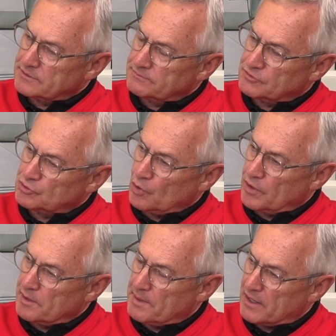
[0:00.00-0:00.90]

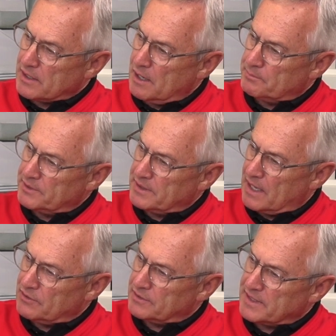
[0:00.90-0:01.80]
story about a company
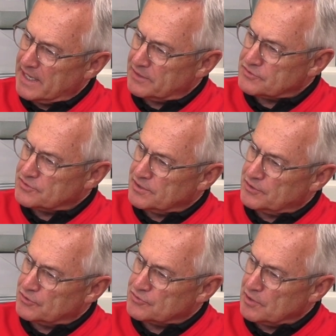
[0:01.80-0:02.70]
out in Kansas
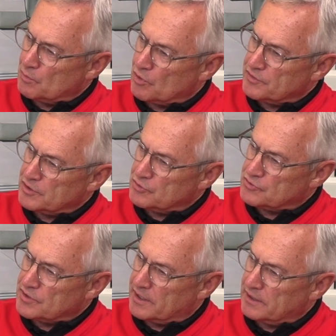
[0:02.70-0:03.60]
City or somewhere that you
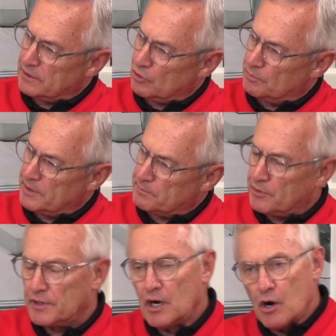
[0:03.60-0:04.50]
studied a little bit,
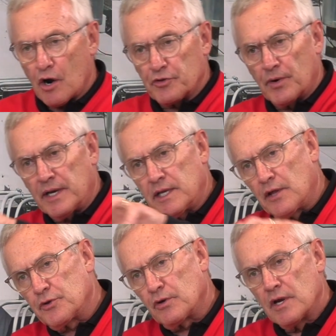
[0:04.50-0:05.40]
but are there any
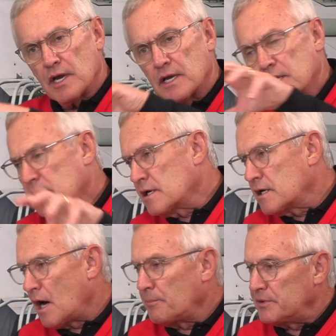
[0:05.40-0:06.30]
other
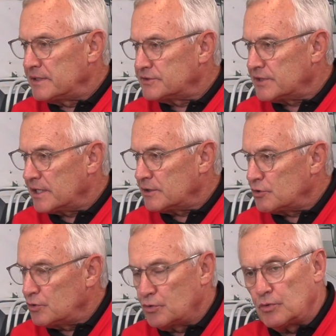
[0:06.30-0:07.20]
companies that
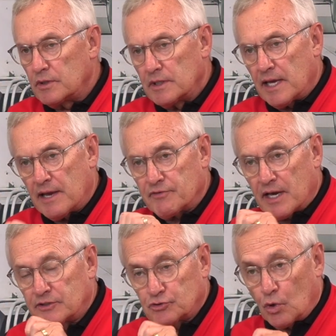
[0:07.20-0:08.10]
you have
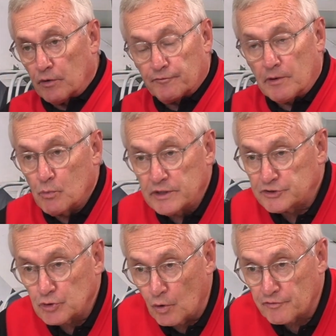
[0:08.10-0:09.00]
kind of stolen from? We
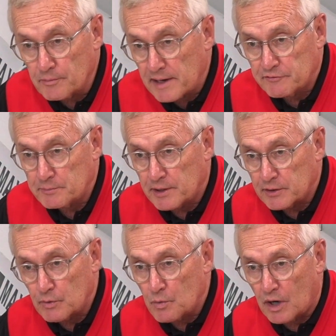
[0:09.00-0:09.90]
stole from everybody.
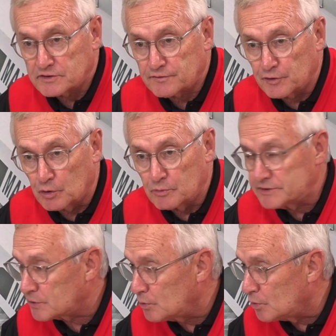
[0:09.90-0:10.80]
We watched film, we
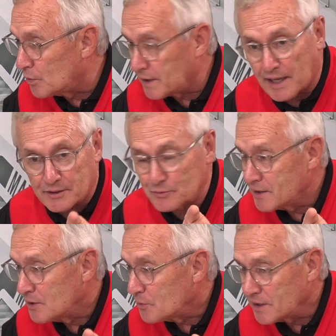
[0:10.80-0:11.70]
said, ooh, we
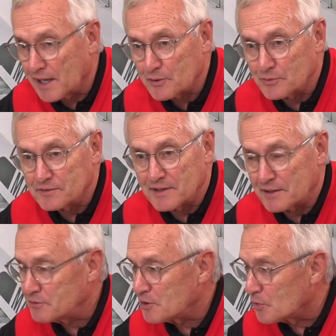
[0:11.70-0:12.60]
like what
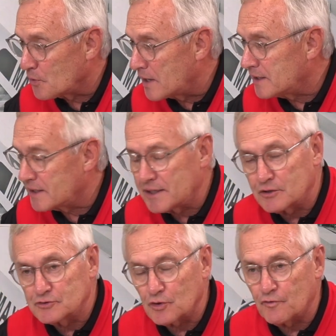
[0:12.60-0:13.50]
that they're running here
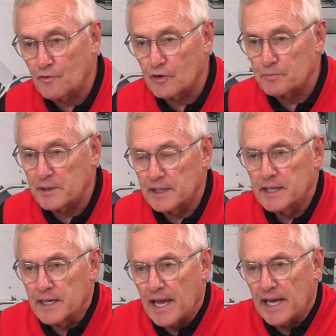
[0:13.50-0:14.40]
and so forth, but
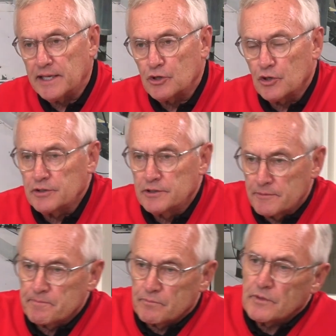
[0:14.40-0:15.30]
any good
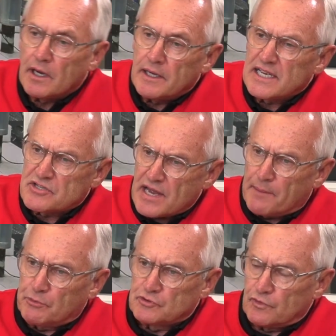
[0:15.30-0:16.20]

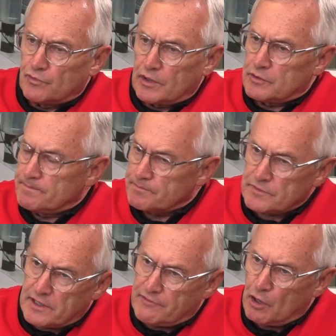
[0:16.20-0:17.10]
examples of
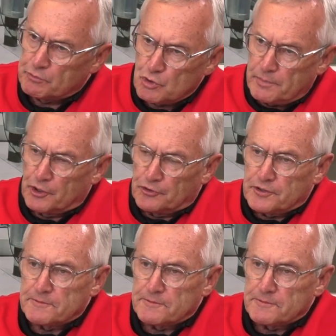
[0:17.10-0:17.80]
that have helped you build?